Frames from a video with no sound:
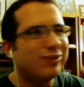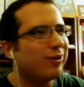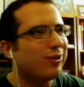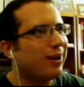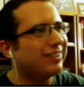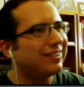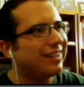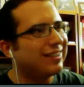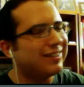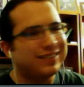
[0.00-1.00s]
for watching /
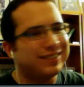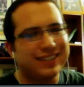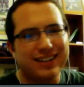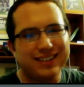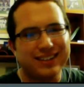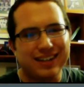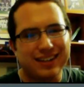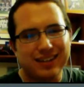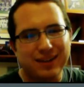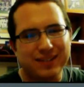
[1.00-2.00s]
listening, guys. Any
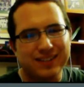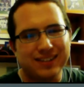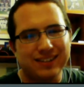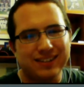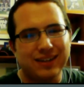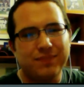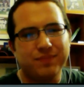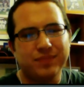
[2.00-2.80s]
last comments, Delaney, Sam?